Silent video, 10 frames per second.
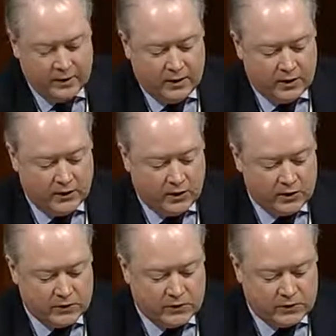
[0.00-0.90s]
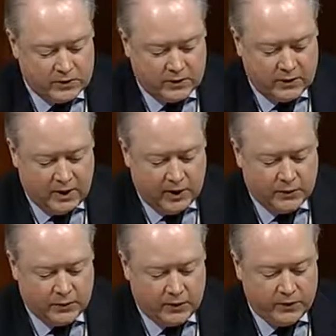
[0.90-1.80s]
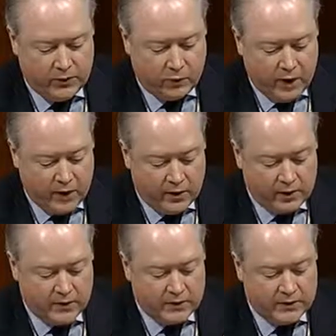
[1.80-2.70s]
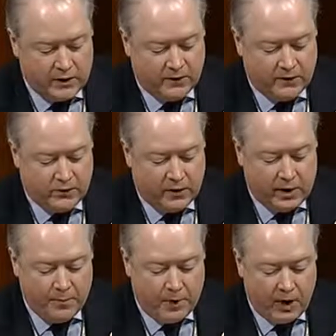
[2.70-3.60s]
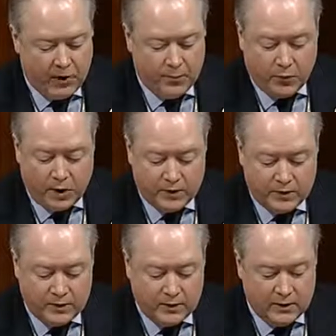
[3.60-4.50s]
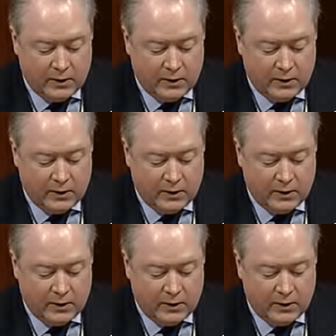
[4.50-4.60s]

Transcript: It shows the disconnect between the rhetoric of the self-described moderate president